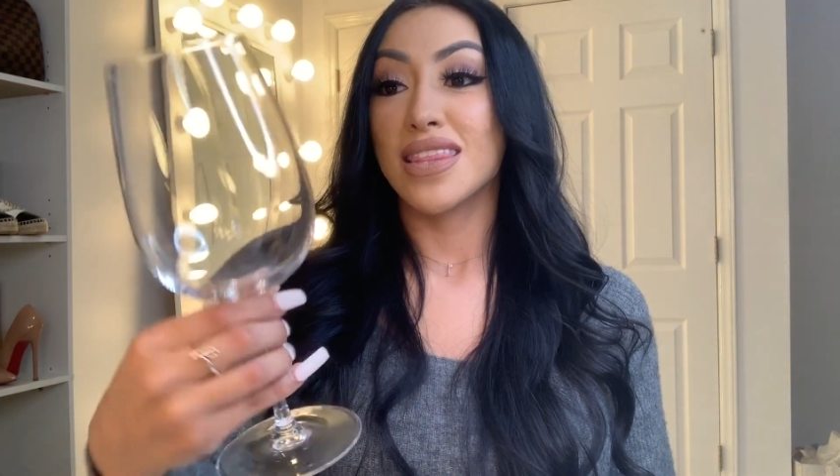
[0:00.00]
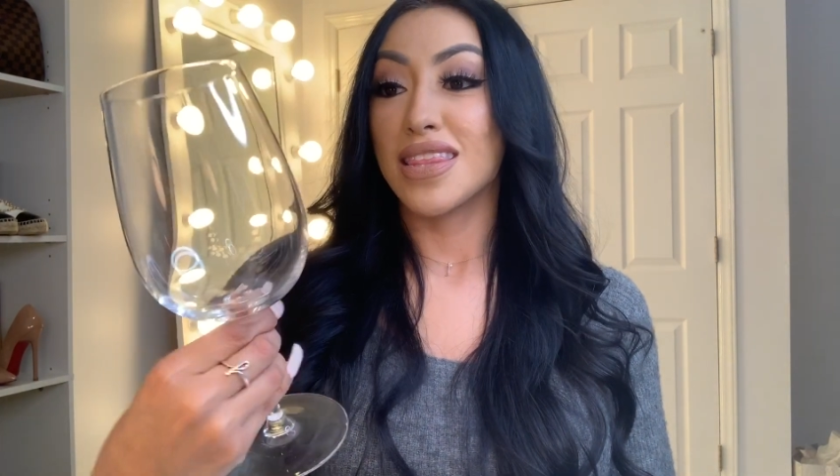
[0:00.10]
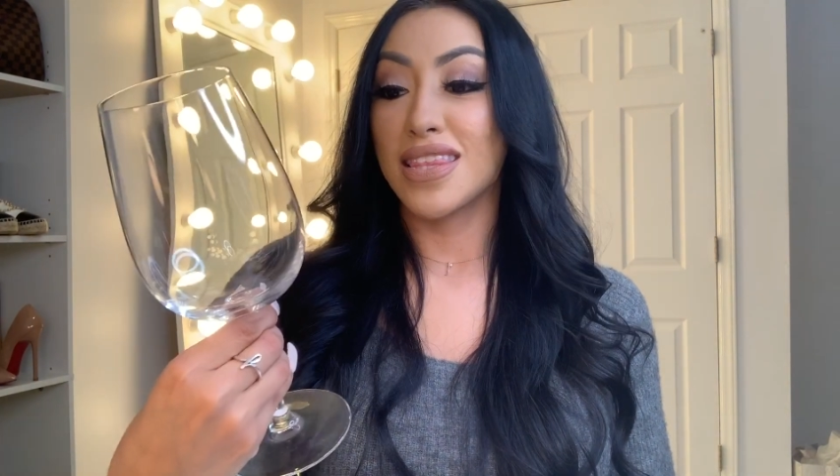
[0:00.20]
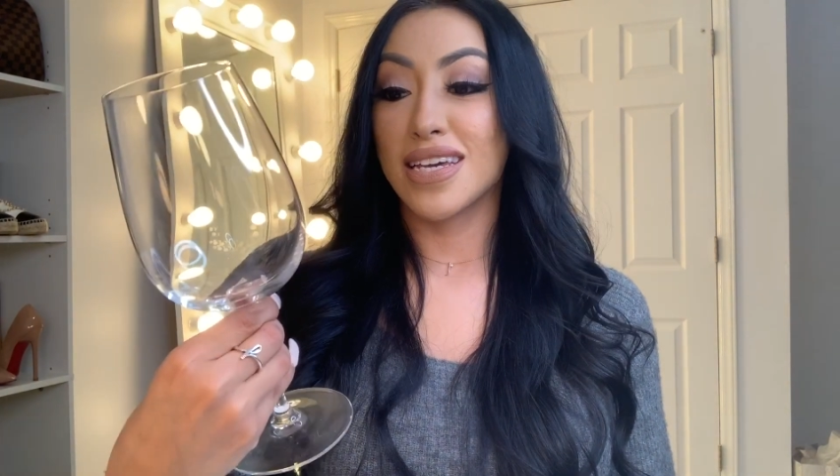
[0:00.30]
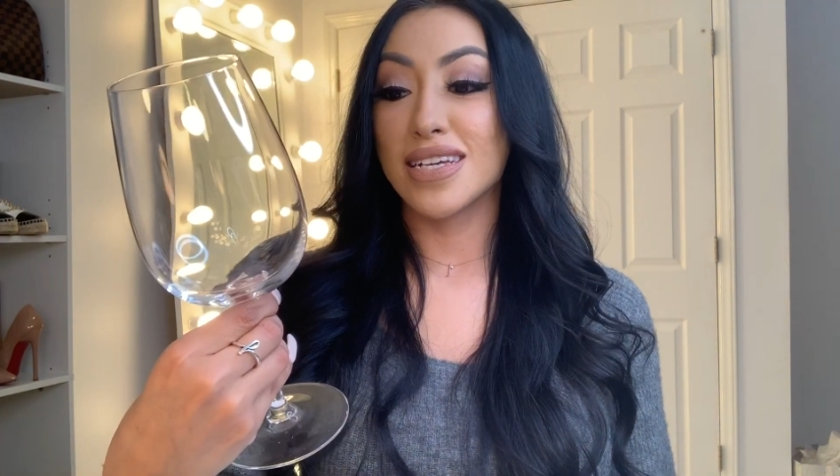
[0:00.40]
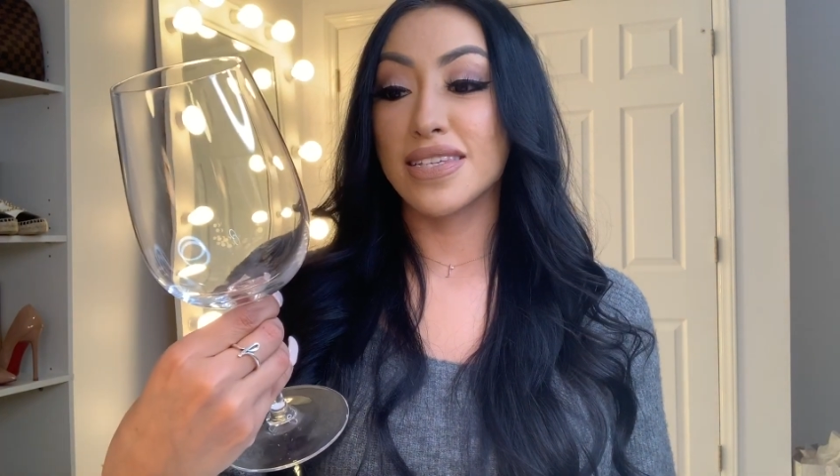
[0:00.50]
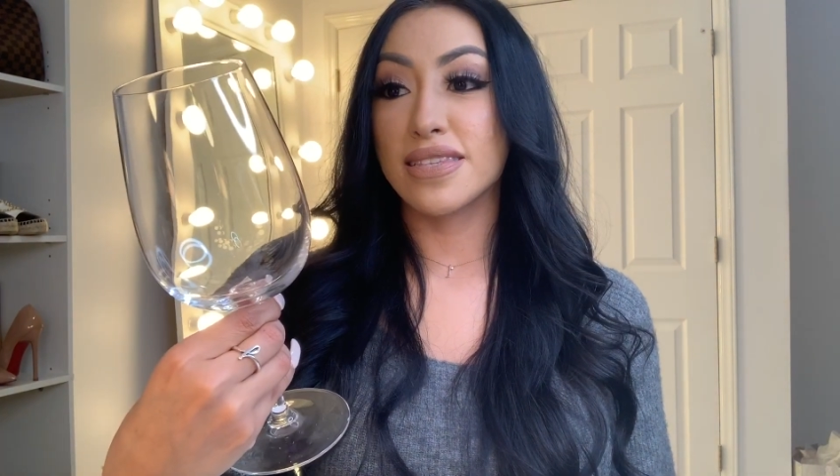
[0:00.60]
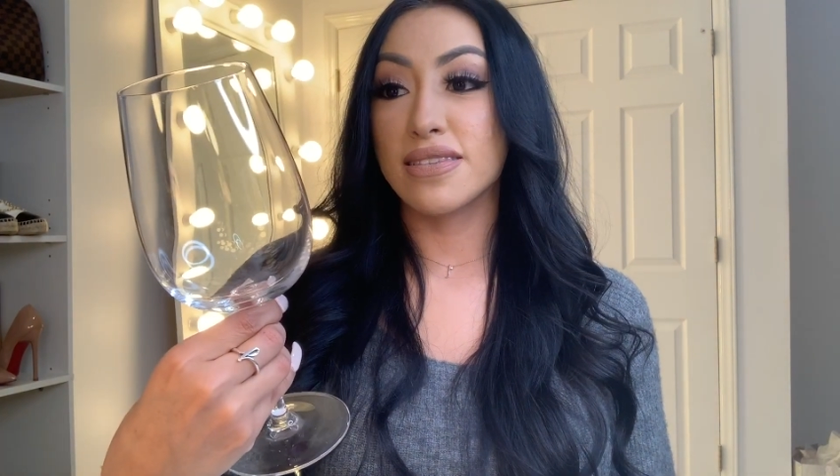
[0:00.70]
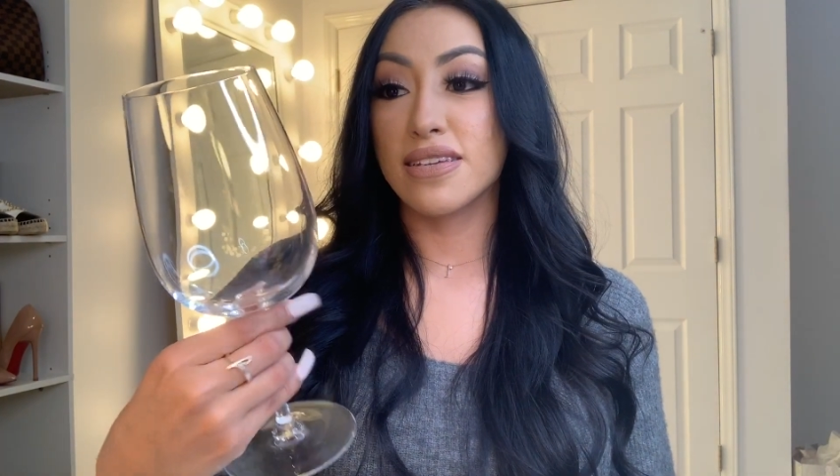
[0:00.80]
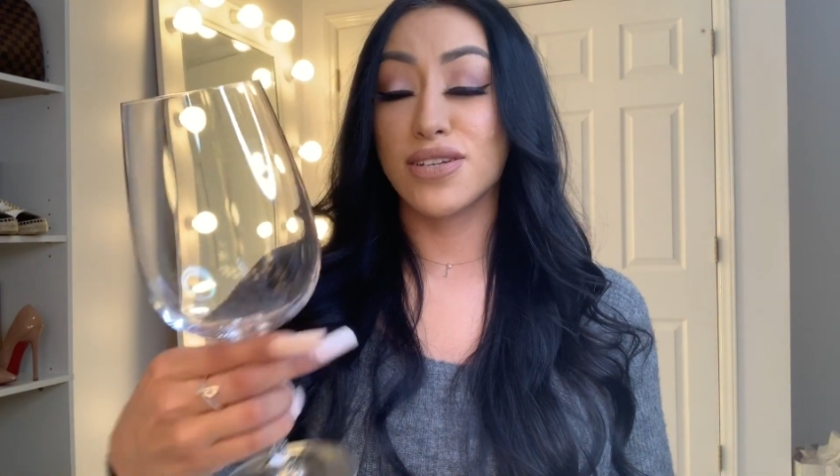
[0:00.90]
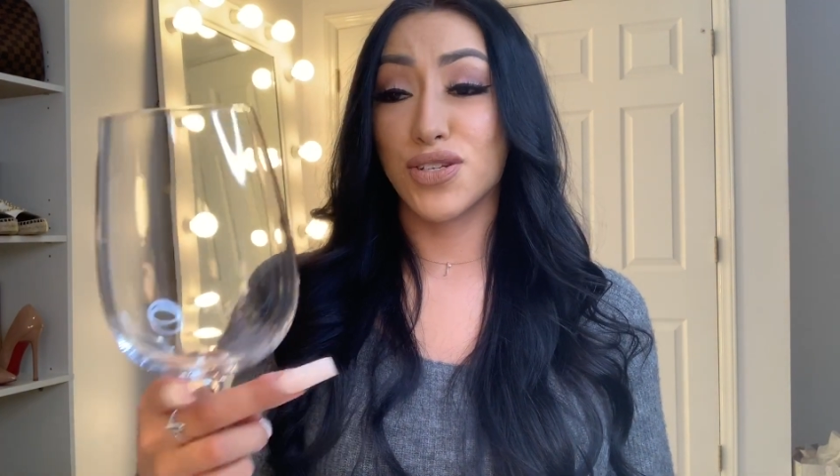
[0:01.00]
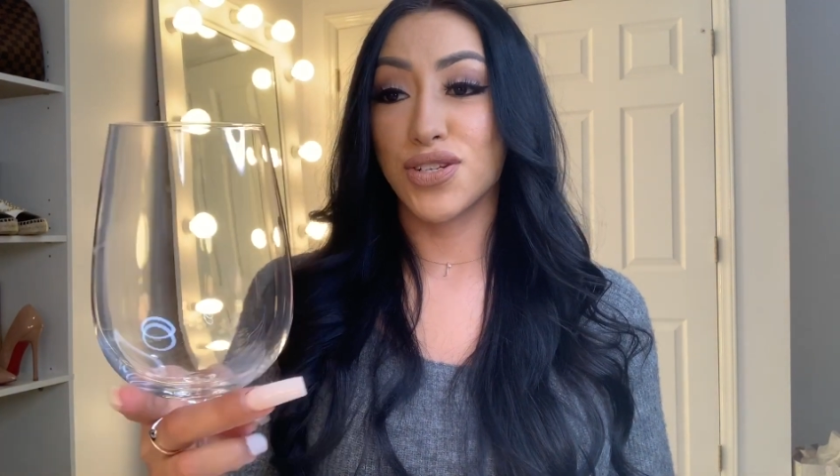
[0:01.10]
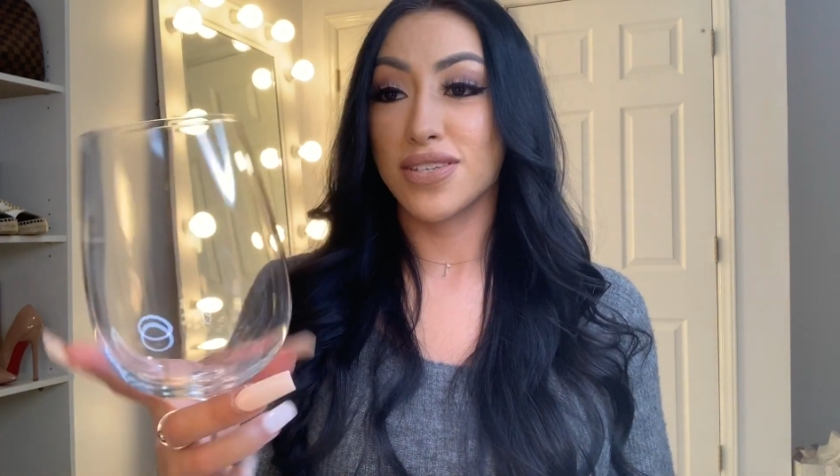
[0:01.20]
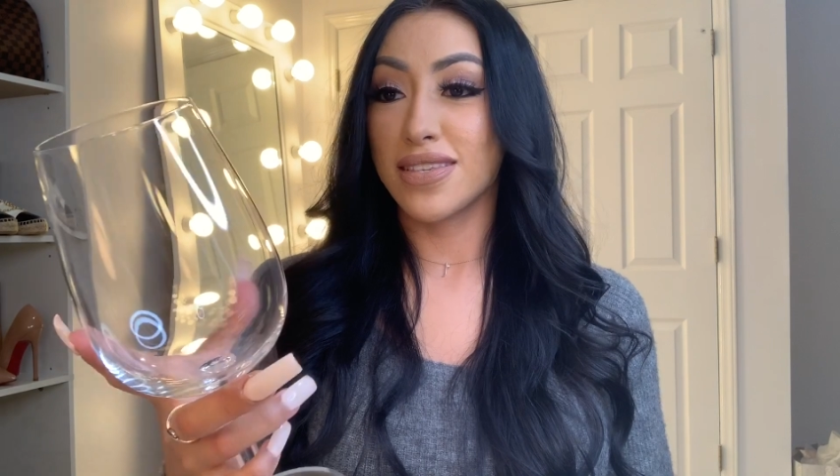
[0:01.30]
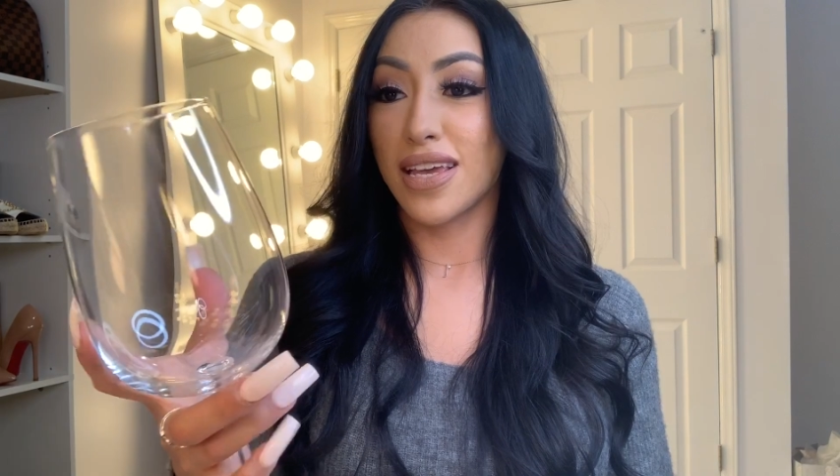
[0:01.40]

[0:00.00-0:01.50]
This is just